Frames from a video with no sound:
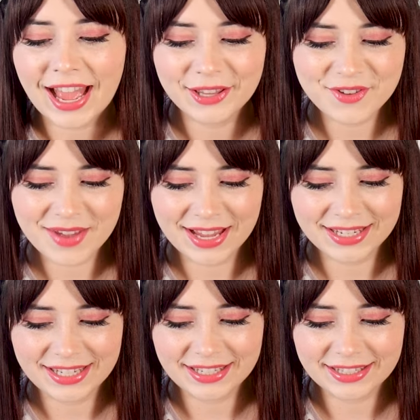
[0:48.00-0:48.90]
Hello
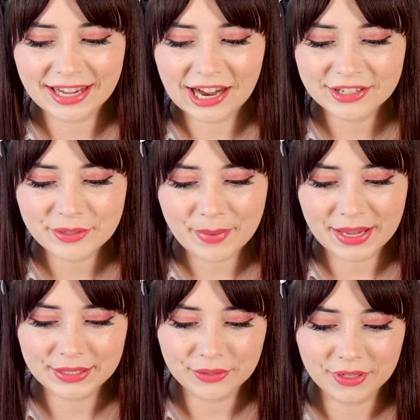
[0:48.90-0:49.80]
Mandy is a character
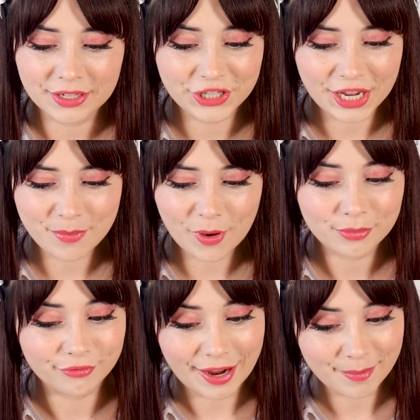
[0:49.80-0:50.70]
based on a
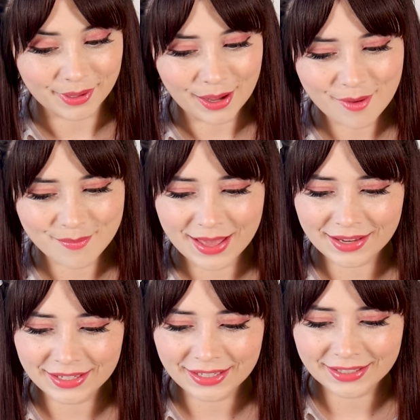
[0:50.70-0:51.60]
J-pop rapper,
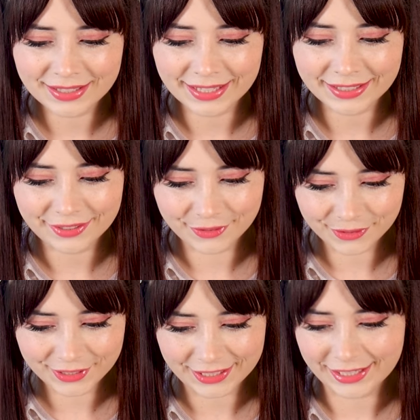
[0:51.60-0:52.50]
Mandy
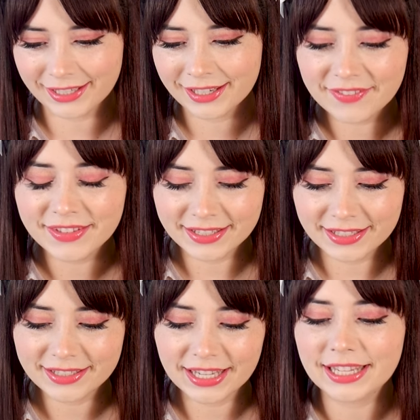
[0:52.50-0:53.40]
Sekiguchi, and this
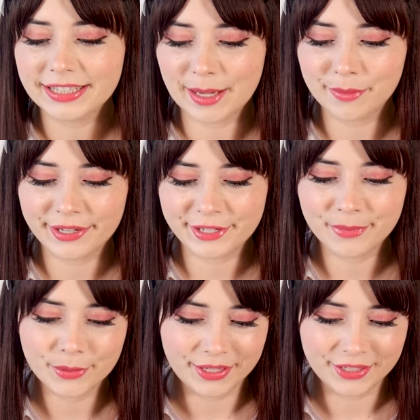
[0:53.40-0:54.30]
is a
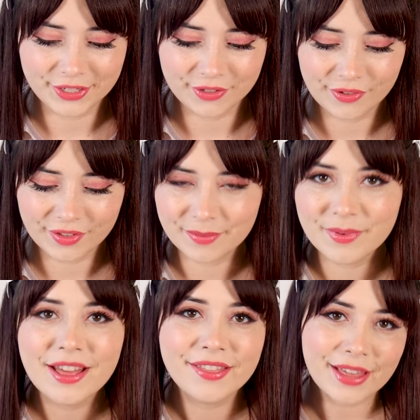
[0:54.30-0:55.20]
collaboration between the two of
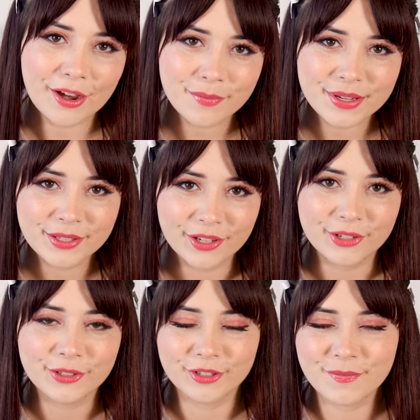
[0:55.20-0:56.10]
them. That would be
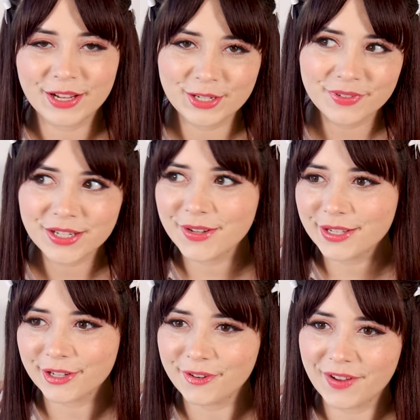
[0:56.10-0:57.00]
so cool. Imagine becoming
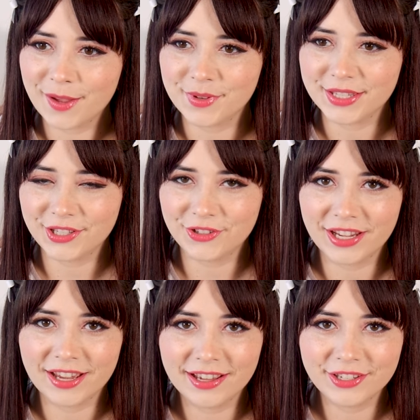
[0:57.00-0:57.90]
so famous that you
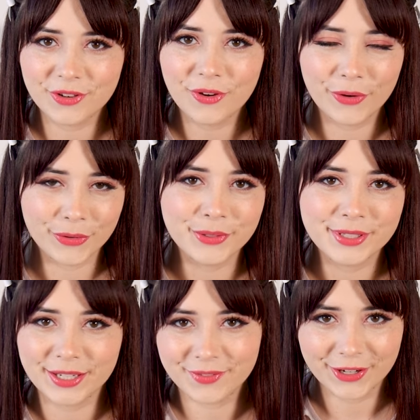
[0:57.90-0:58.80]
get like your own
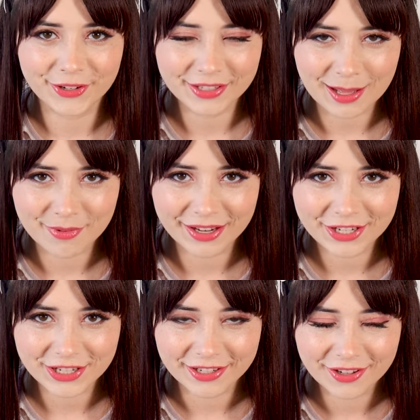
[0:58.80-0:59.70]
Sanrio
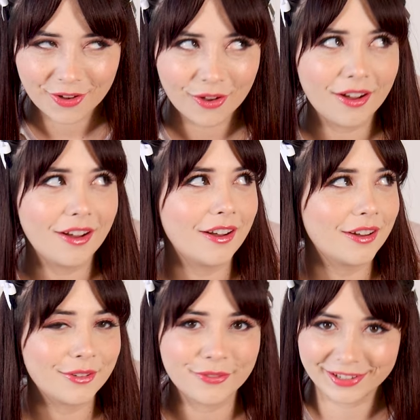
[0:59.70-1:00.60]
collaboration.
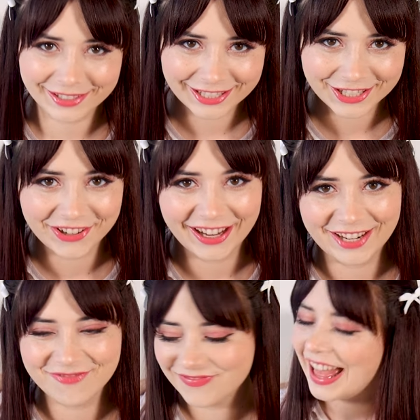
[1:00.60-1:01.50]
Oh, one can
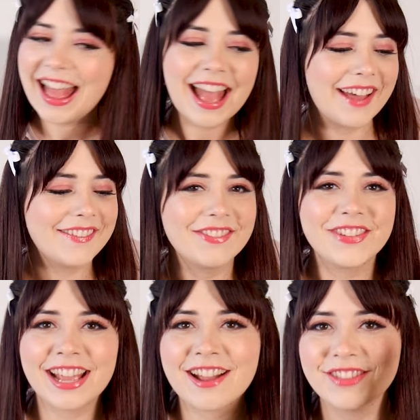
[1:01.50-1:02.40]
dream. And then
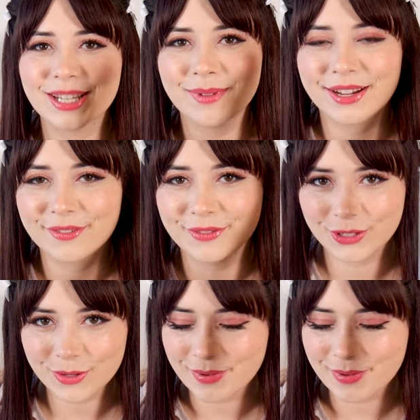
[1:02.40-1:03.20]
we have this pack of two